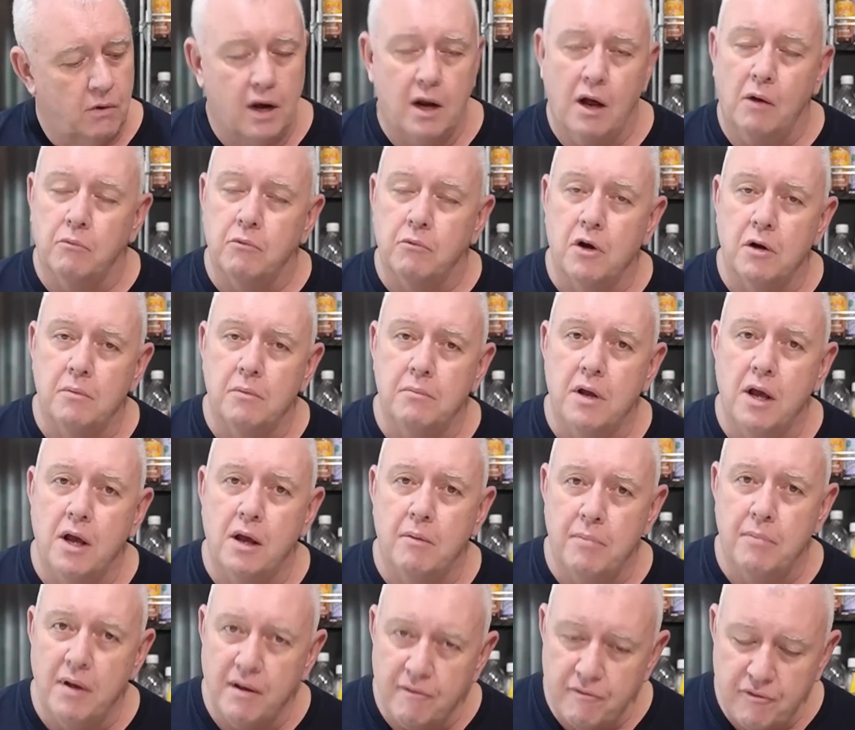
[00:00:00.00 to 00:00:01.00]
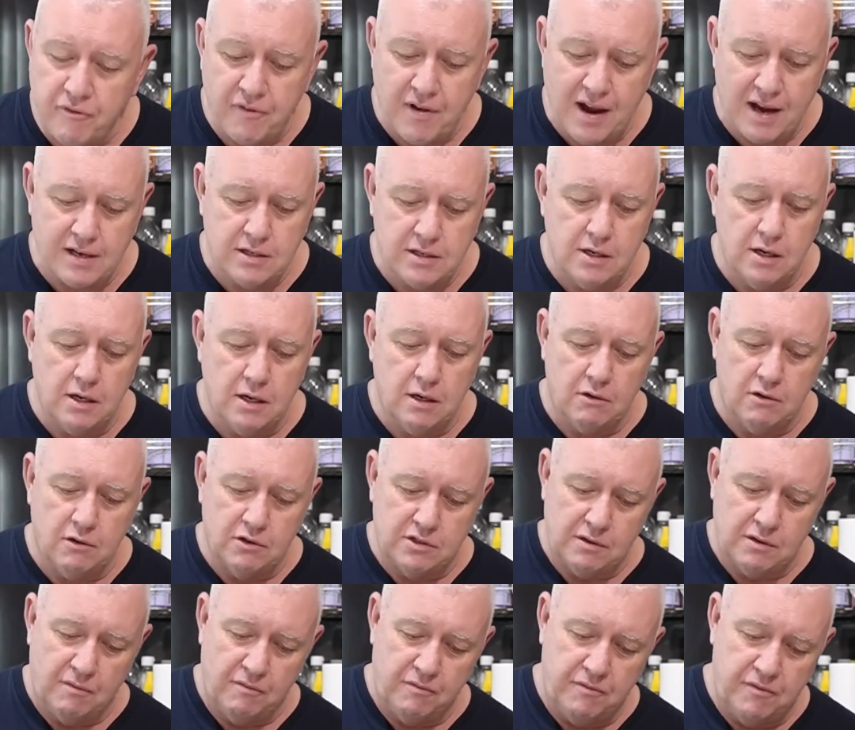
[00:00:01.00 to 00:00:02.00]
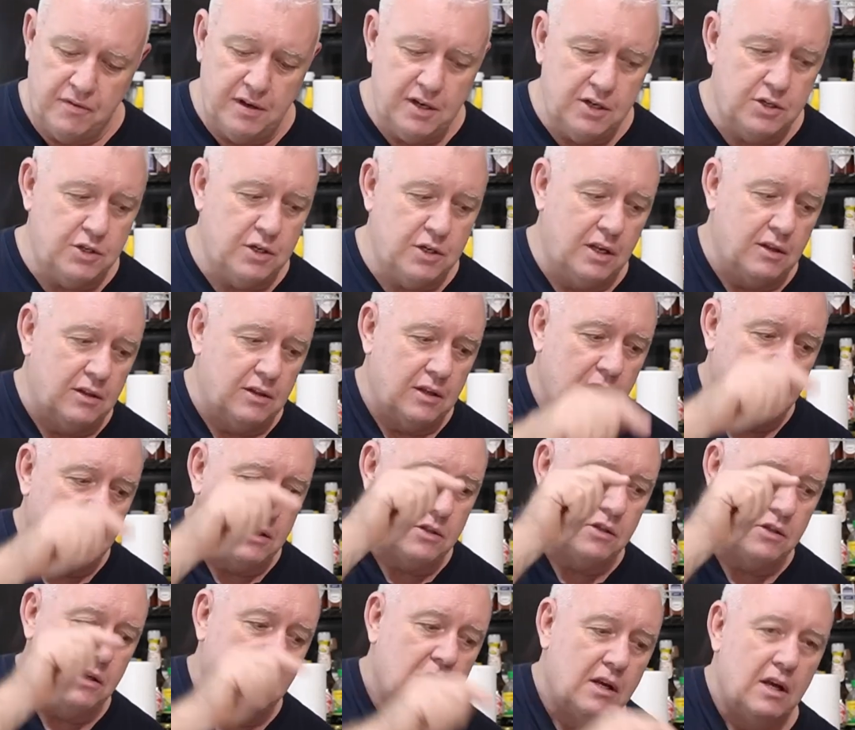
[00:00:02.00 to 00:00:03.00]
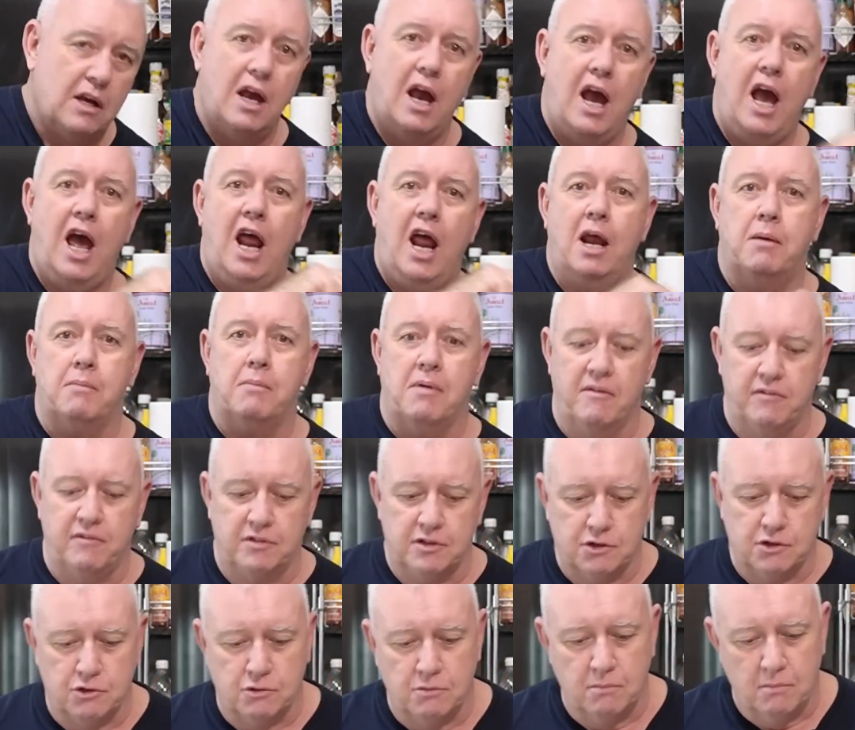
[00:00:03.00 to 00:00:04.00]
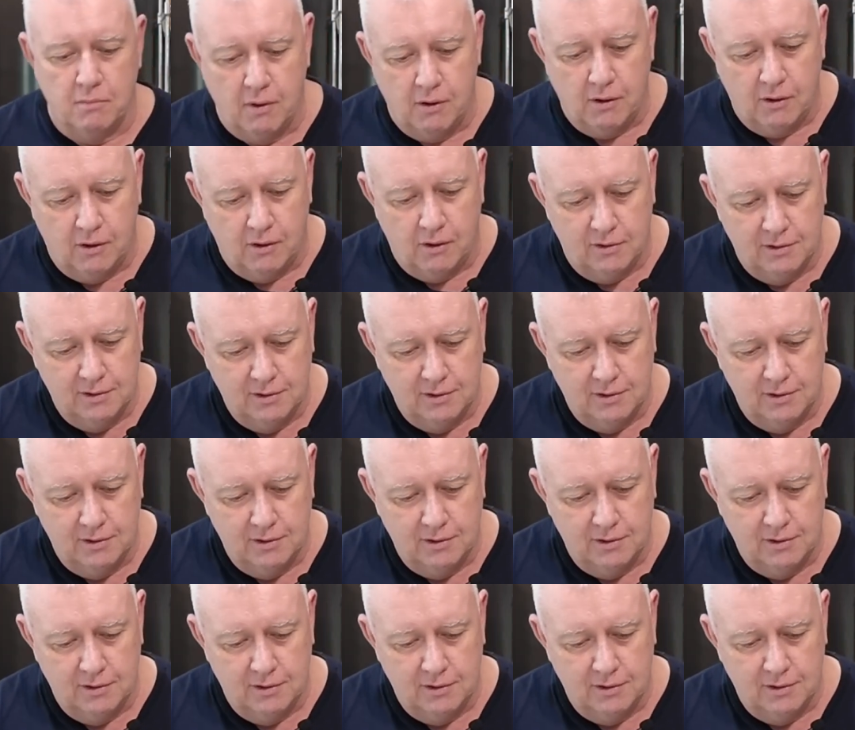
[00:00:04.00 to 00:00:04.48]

I'm going to be a bit fatter because I'm finishing this and I'm having some more.